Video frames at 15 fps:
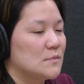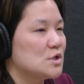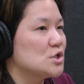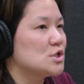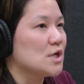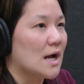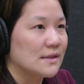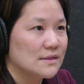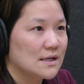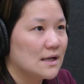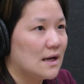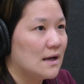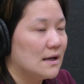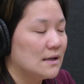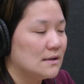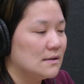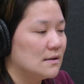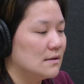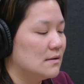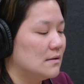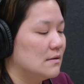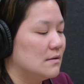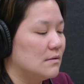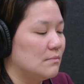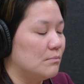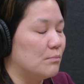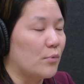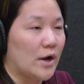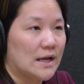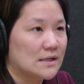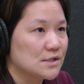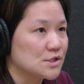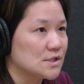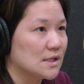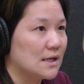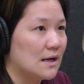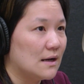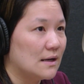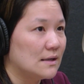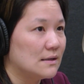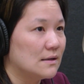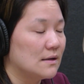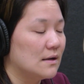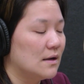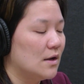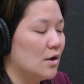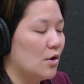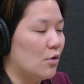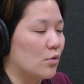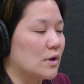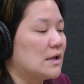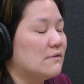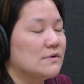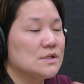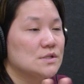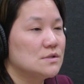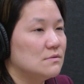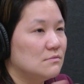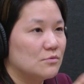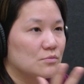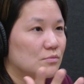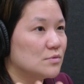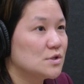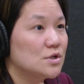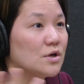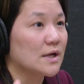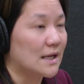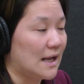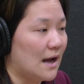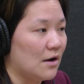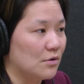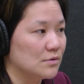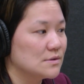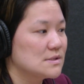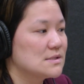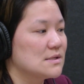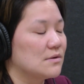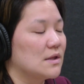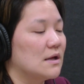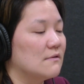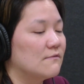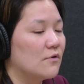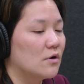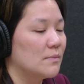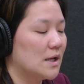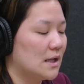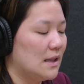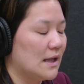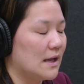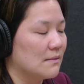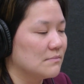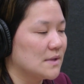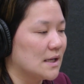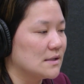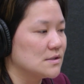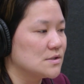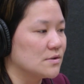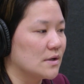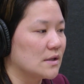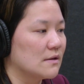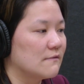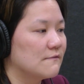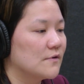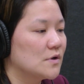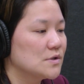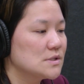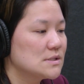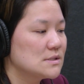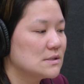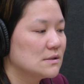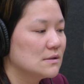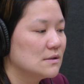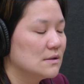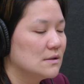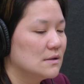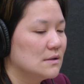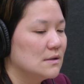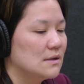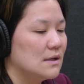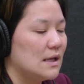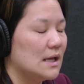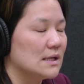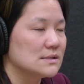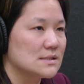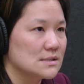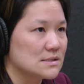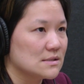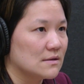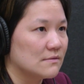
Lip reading: shot the gun, brandished the gun, or even took it out. So the informant claimed that during the first instance